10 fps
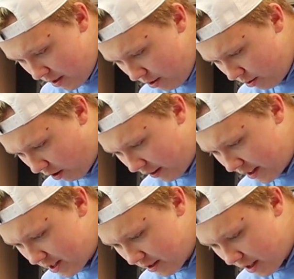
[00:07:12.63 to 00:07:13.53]
Ooh, are
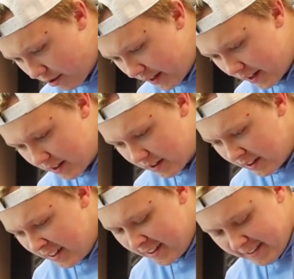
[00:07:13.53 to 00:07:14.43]
they still doughy?
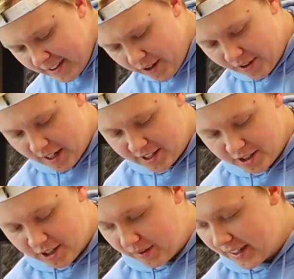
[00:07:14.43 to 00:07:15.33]
No, they're not
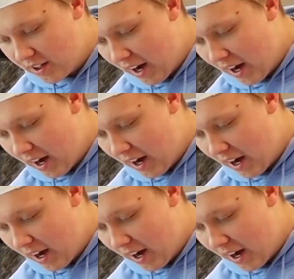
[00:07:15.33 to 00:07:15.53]
still doughy, and they're